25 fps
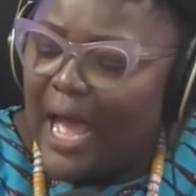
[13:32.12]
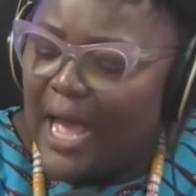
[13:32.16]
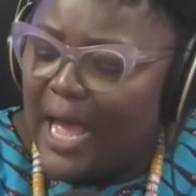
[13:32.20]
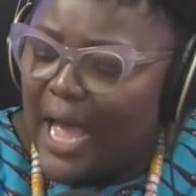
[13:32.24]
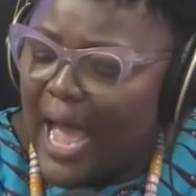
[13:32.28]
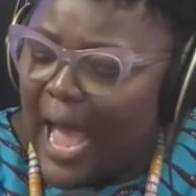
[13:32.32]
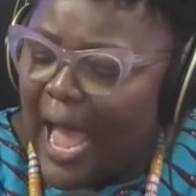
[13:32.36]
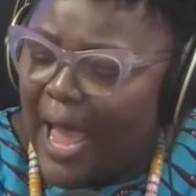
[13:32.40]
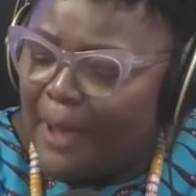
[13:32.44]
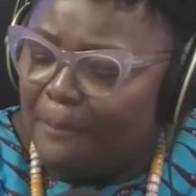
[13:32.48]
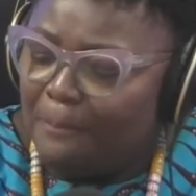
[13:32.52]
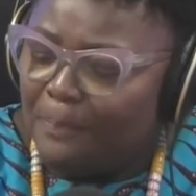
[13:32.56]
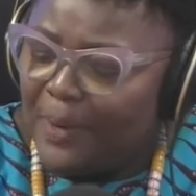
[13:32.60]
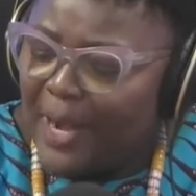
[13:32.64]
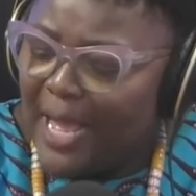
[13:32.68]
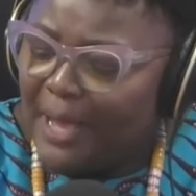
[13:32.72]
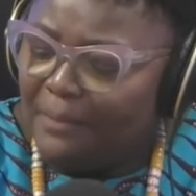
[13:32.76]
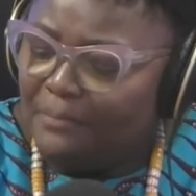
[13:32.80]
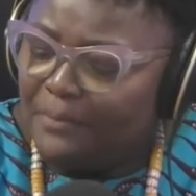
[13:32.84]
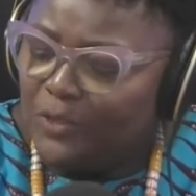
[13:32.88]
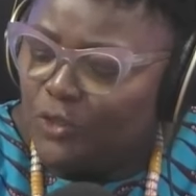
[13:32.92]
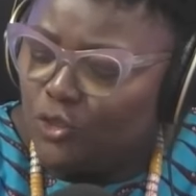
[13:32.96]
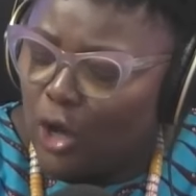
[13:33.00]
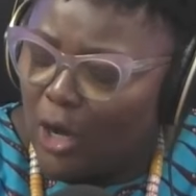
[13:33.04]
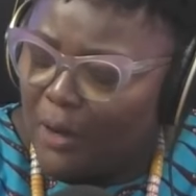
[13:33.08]
I
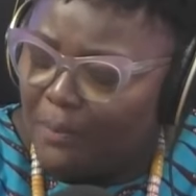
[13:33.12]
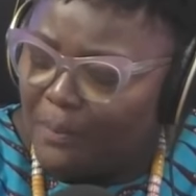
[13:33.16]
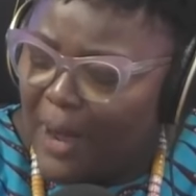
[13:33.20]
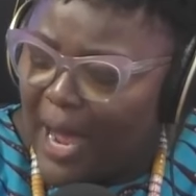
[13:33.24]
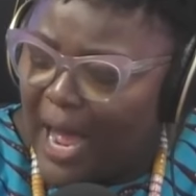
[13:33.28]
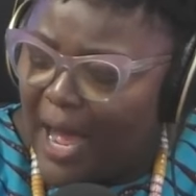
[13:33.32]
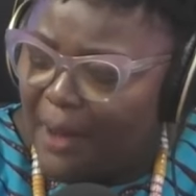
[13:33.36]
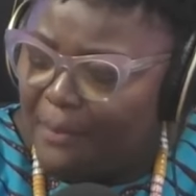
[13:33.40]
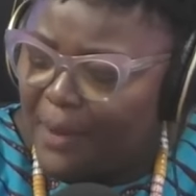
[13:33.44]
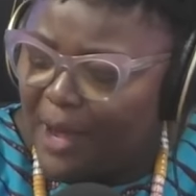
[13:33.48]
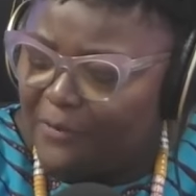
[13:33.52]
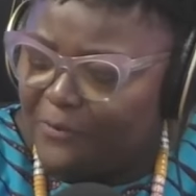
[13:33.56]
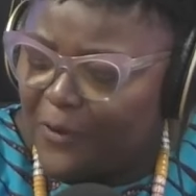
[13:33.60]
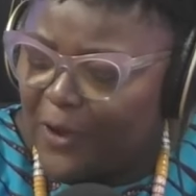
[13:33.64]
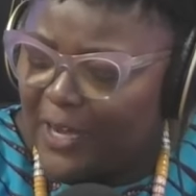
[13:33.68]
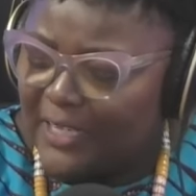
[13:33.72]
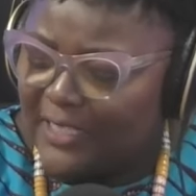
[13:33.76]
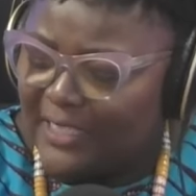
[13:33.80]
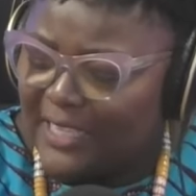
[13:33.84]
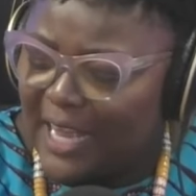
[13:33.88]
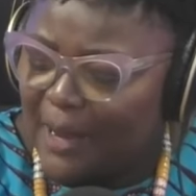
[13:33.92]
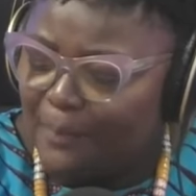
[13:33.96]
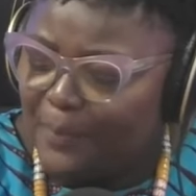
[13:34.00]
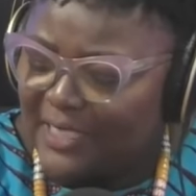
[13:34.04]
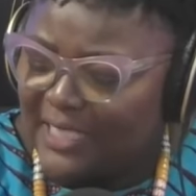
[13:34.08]
blame John Mahama for
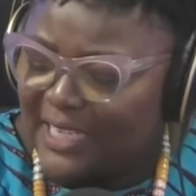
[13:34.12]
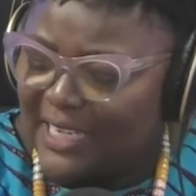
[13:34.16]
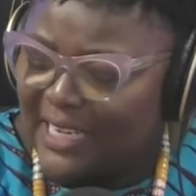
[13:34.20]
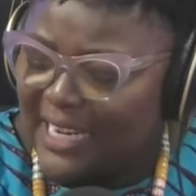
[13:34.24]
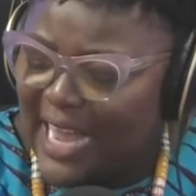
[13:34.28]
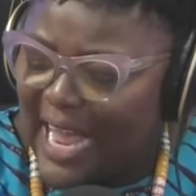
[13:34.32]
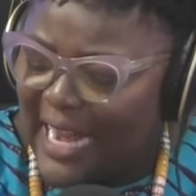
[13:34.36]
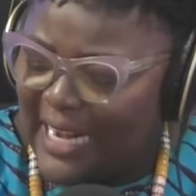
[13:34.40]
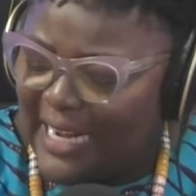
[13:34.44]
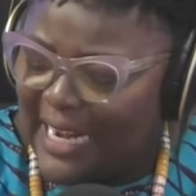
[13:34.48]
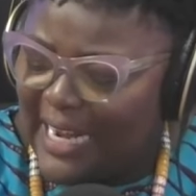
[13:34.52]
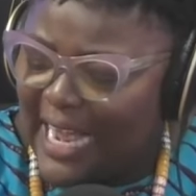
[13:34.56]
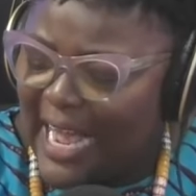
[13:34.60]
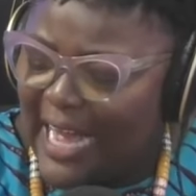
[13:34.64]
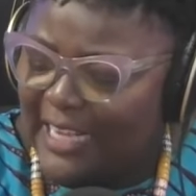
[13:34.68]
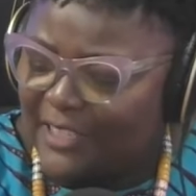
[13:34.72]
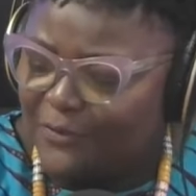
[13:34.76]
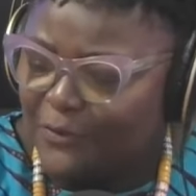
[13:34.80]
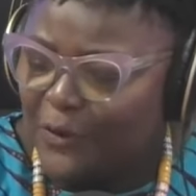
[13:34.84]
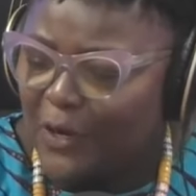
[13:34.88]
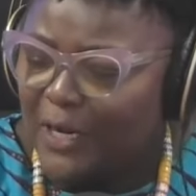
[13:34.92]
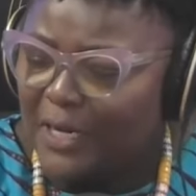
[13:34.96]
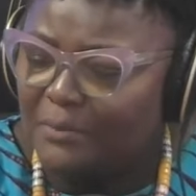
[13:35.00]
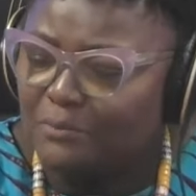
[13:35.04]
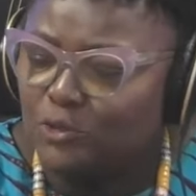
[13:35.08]
establishing Ghana Gas
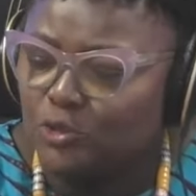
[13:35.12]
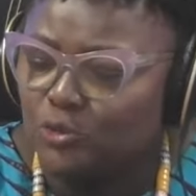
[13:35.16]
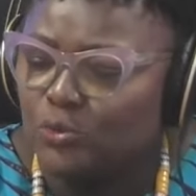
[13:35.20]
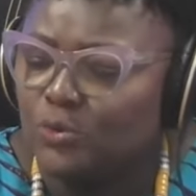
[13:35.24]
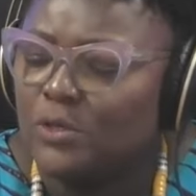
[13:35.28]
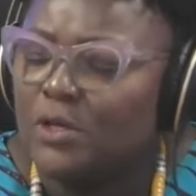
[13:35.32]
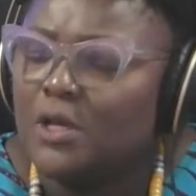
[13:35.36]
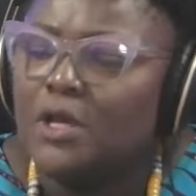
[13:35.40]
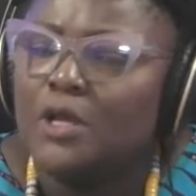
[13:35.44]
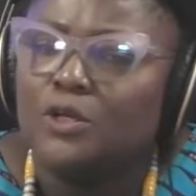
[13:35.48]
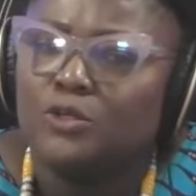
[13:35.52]
for him to